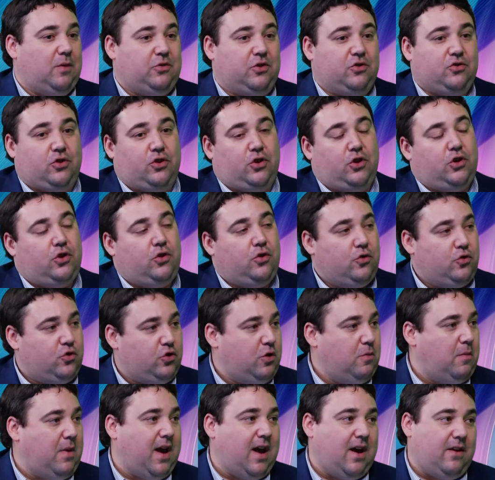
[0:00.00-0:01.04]
There's a huge
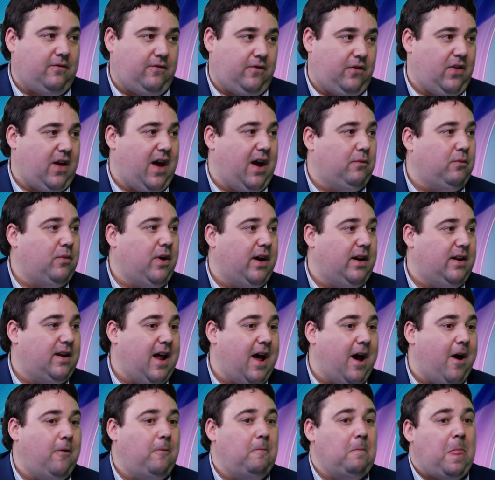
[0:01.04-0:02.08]
demand for that right
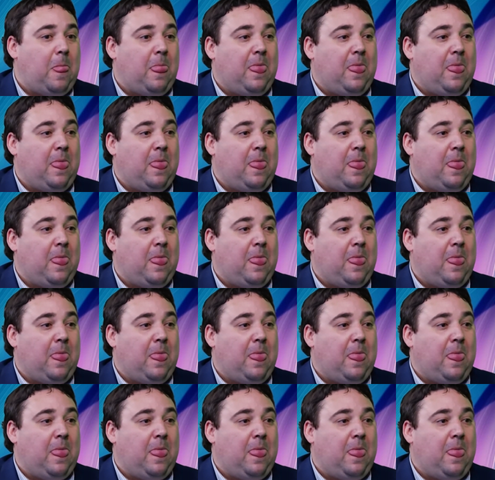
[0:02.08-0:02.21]
now,